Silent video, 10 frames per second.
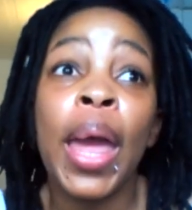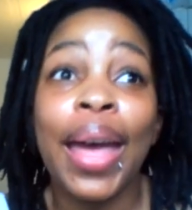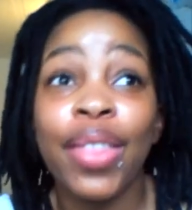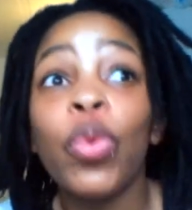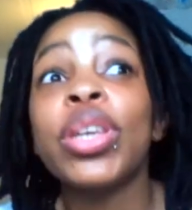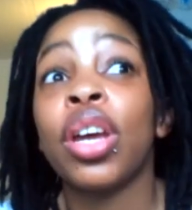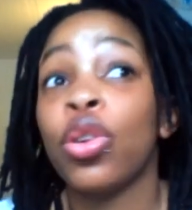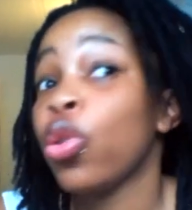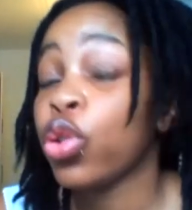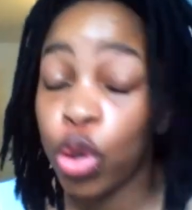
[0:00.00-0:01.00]
And then we started
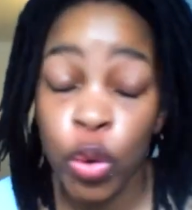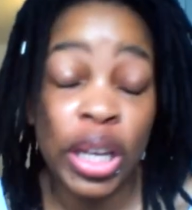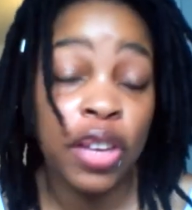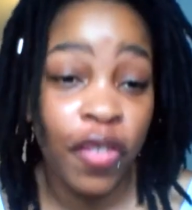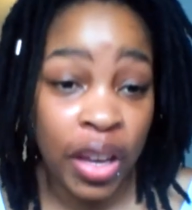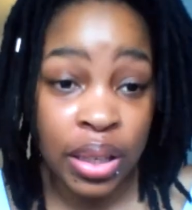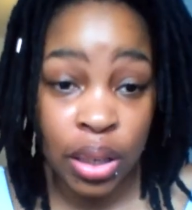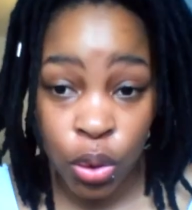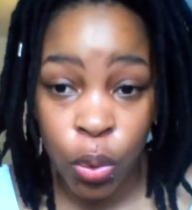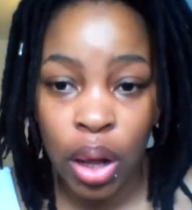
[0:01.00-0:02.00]
also doing events
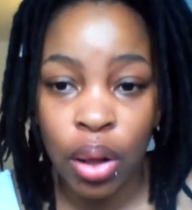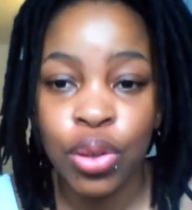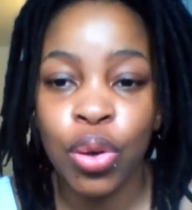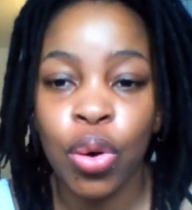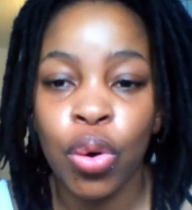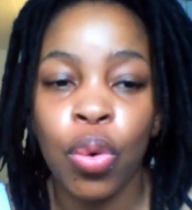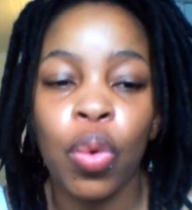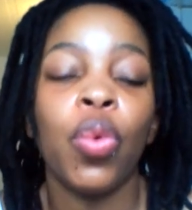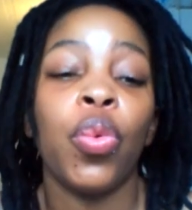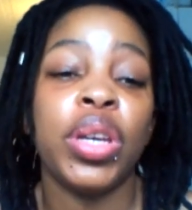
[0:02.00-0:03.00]
as well.
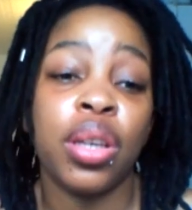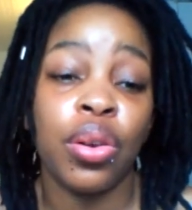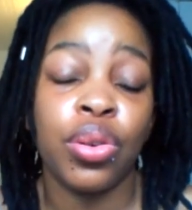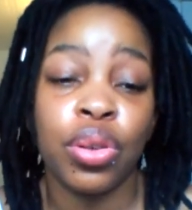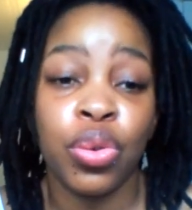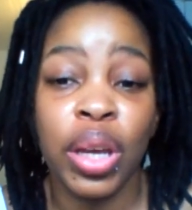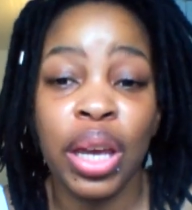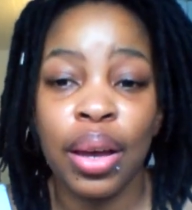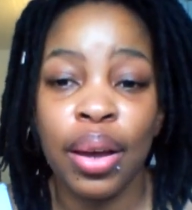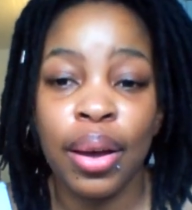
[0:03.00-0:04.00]
So we started doing,
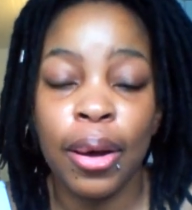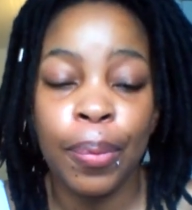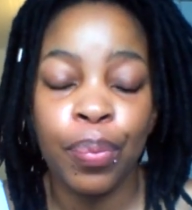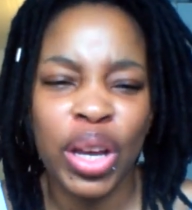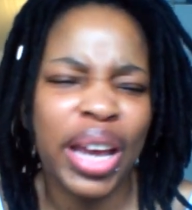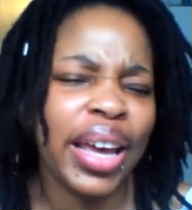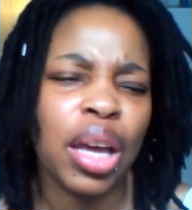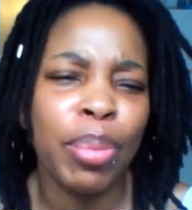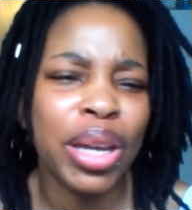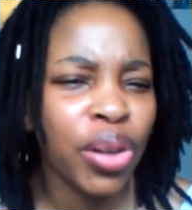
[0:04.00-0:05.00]
um, we had like a
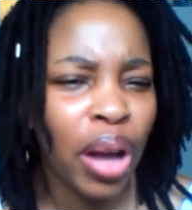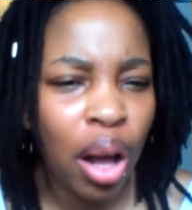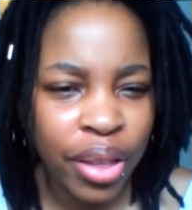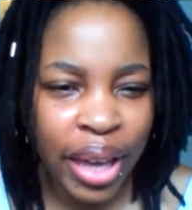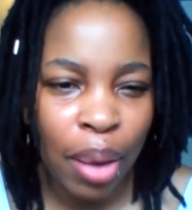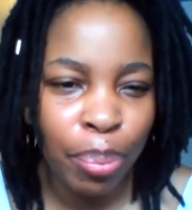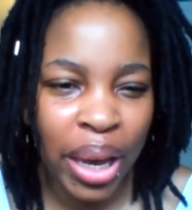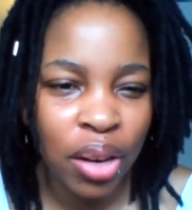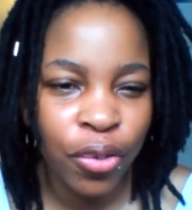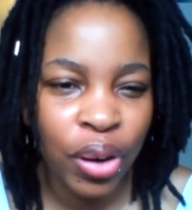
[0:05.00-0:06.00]
mental health
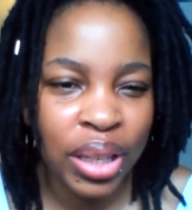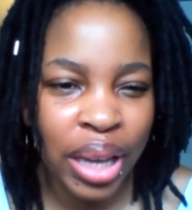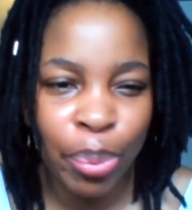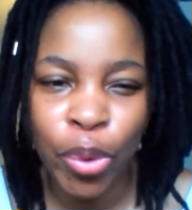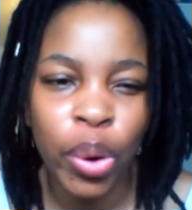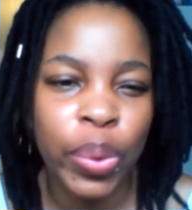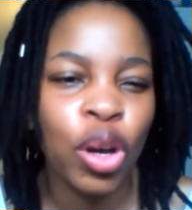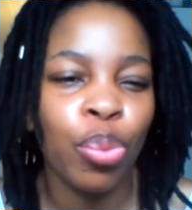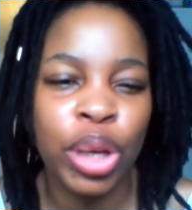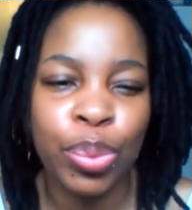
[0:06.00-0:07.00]
campaign, for example, we
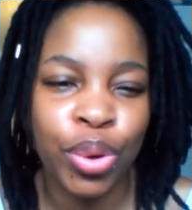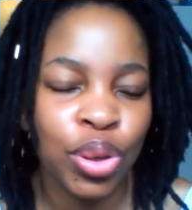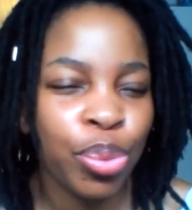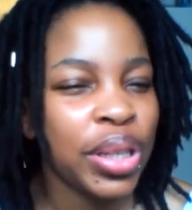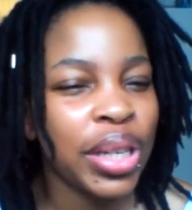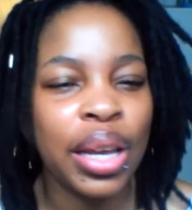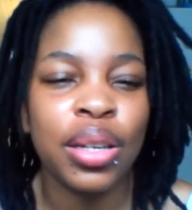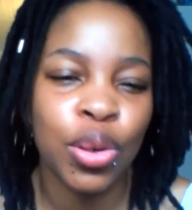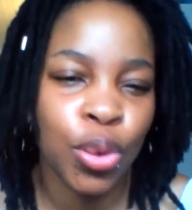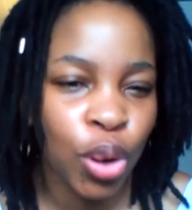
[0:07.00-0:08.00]
got people to present
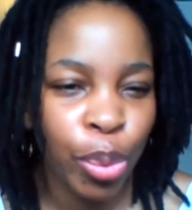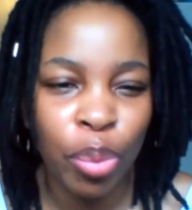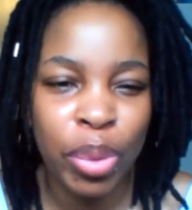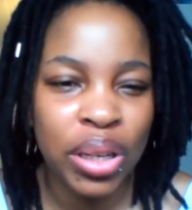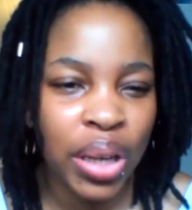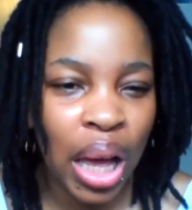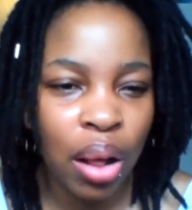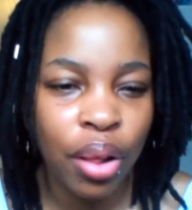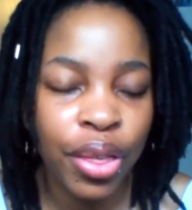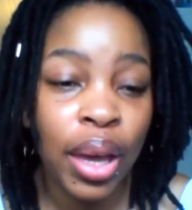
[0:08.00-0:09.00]
and talk about mental
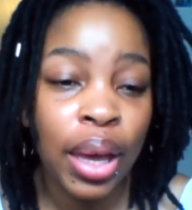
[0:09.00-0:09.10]
health,